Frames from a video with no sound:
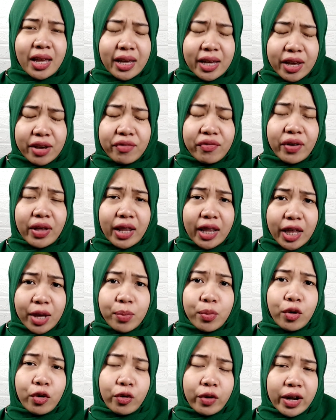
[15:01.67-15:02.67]
give
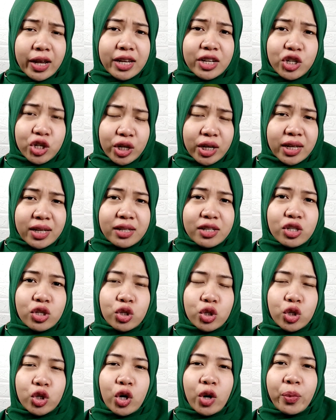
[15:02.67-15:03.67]
elaboration
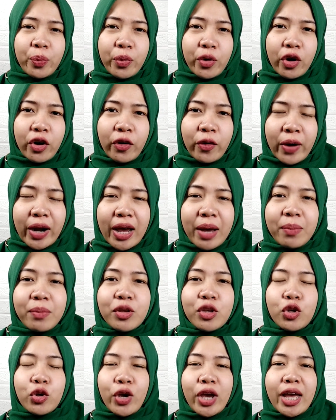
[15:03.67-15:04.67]
to your program.
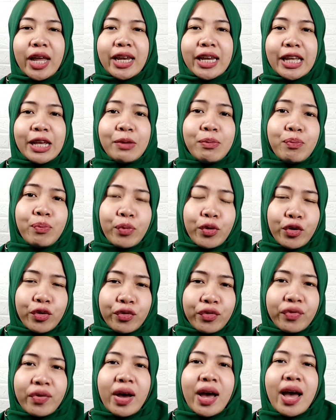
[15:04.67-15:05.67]
You can improve